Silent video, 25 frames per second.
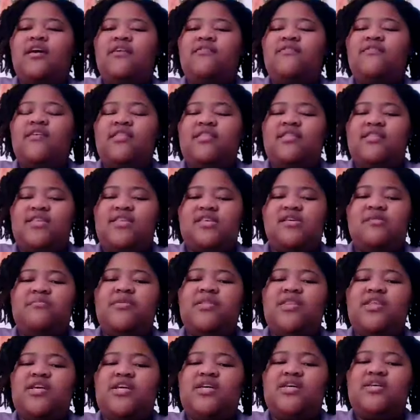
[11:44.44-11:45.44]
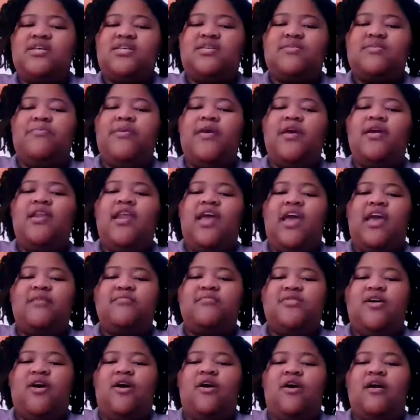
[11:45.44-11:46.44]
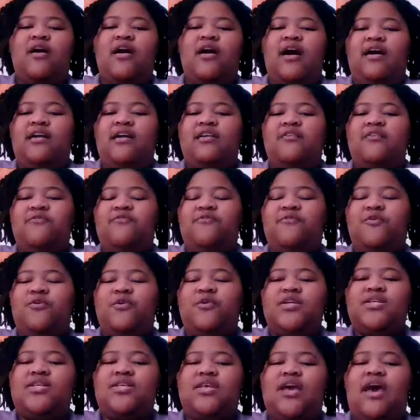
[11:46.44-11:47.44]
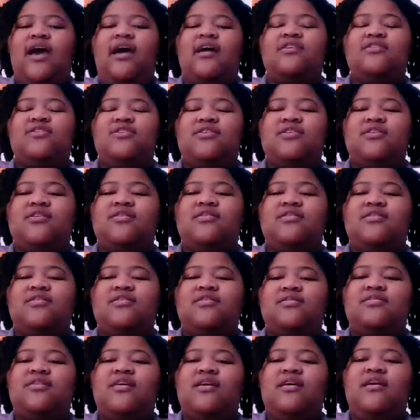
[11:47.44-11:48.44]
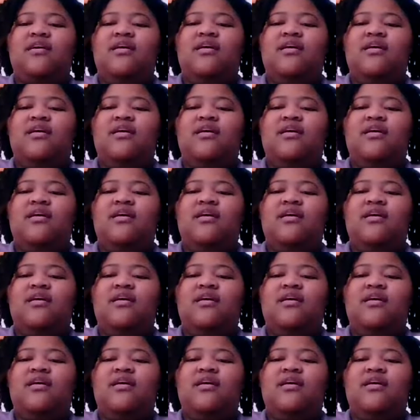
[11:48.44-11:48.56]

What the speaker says: of it, some of these big names are kind of voice actors.